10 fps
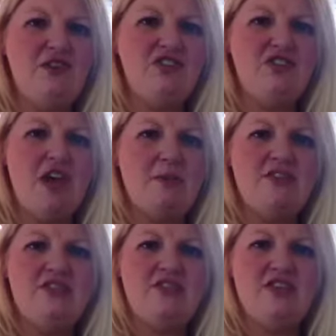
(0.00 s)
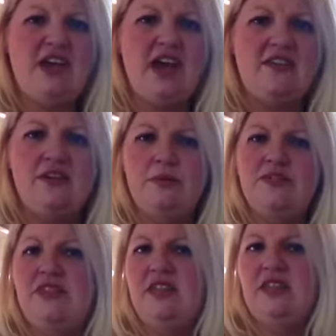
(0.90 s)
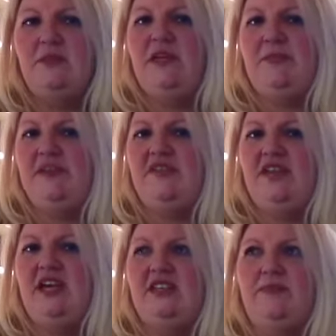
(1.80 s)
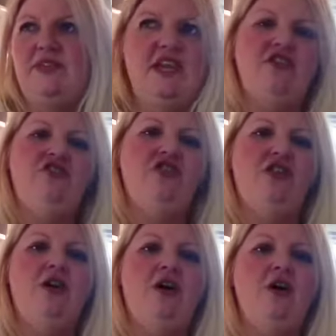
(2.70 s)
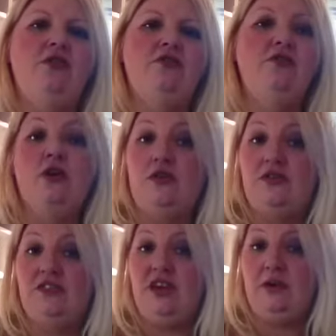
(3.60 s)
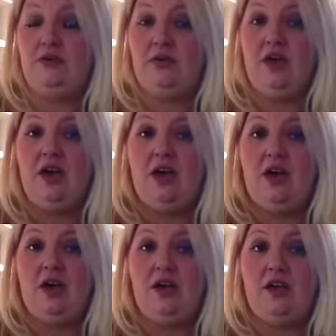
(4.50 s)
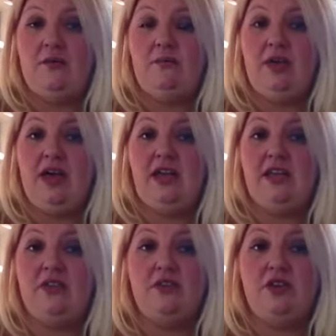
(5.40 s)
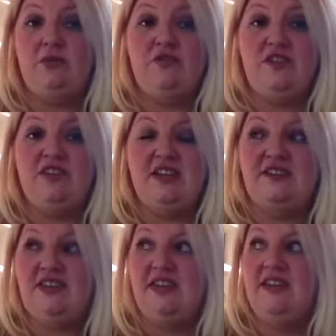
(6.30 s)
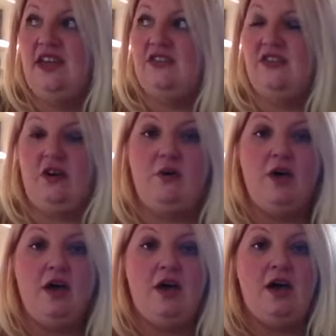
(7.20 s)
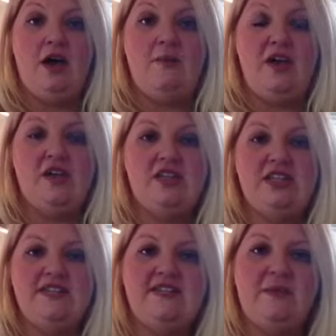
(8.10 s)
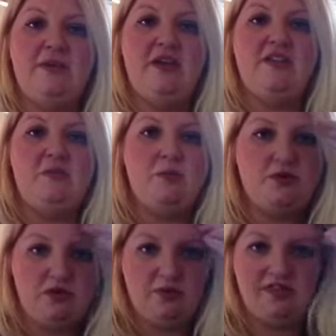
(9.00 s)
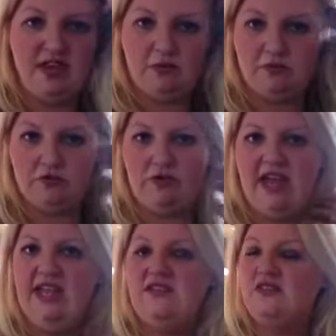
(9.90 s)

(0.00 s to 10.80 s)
Richard Armitage is the guy that was in the BBC adaptation of North and South, and I thought he was fantastic in that, so heard a little snippet of this book, so it sounds great.